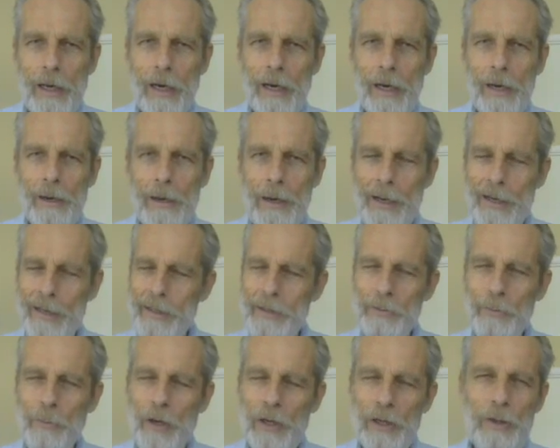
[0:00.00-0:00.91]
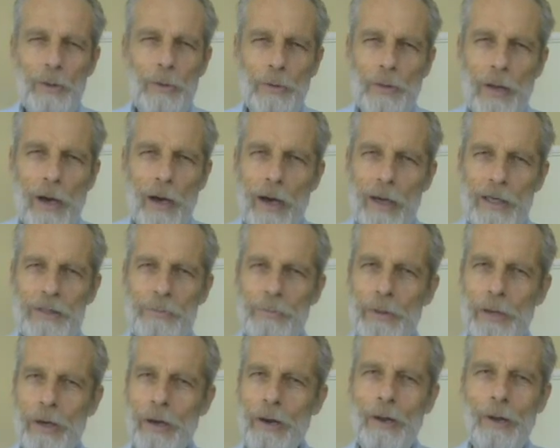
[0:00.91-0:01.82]
I didn't want to go to the
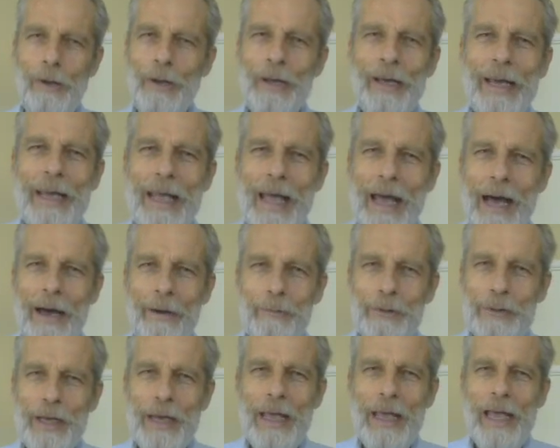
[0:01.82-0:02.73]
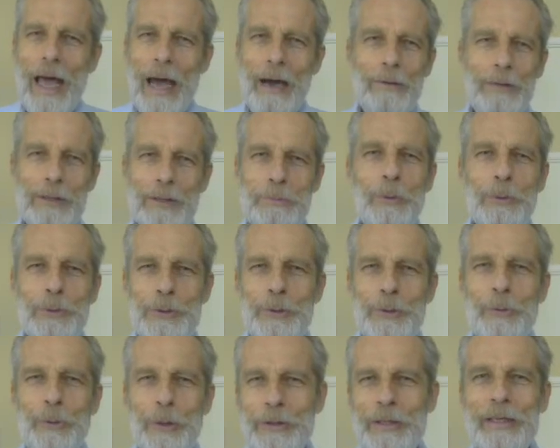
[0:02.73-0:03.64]
hospital. I was supposed
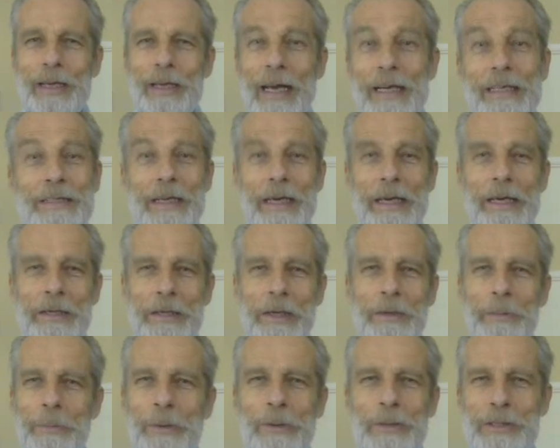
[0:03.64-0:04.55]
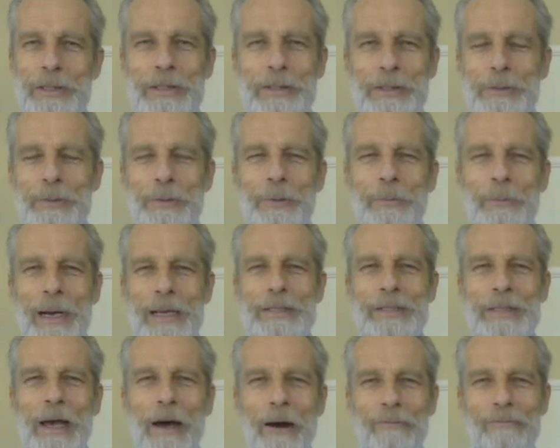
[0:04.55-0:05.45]
to work the next day in an emergency room
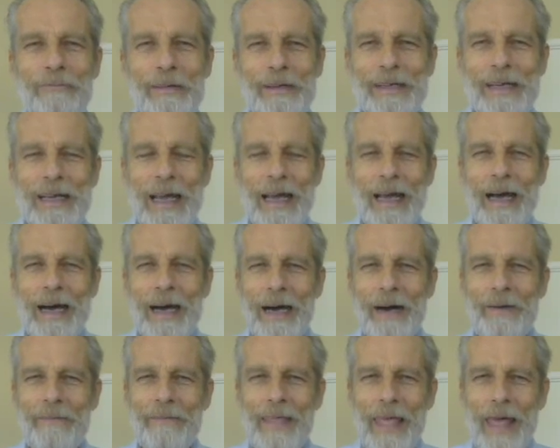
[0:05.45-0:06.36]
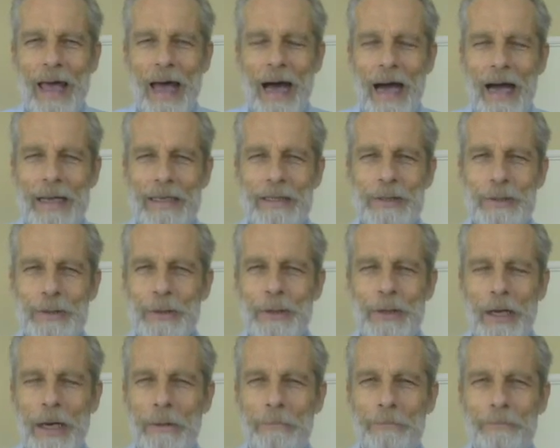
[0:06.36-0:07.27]
myself. I
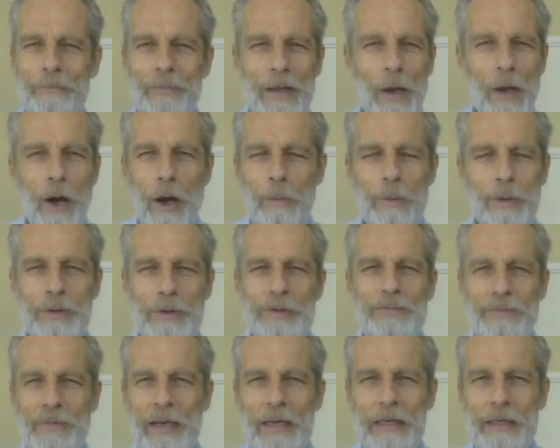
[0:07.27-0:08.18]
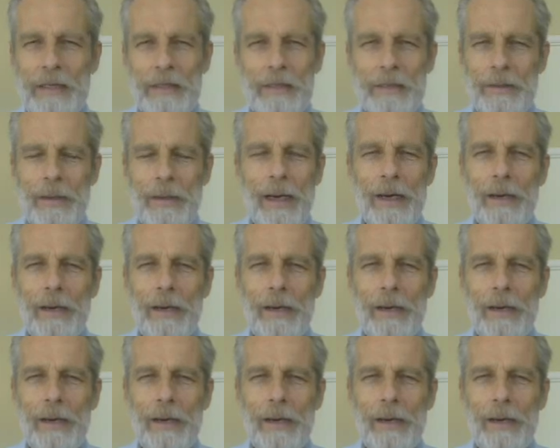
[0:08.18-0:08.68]
stood up, almost fainted